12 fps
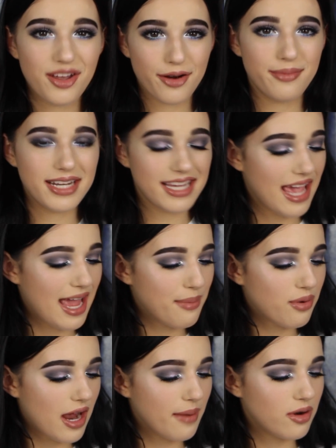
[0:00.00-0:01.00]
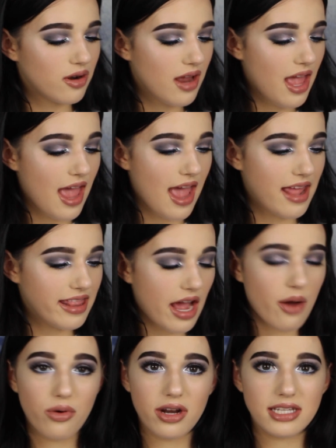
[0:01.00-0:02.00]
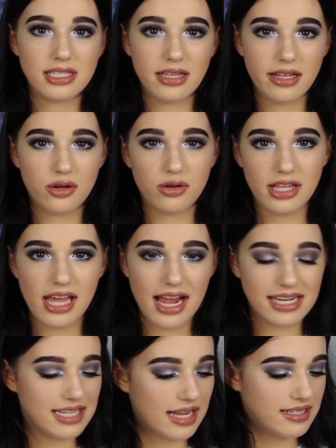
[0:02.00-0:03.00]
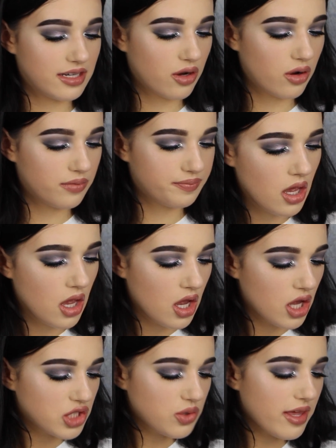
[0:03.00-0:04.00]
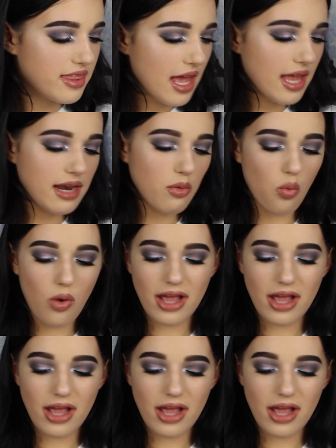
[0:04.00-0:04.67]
the Urban Decay primer, and that one is literally identical. So I then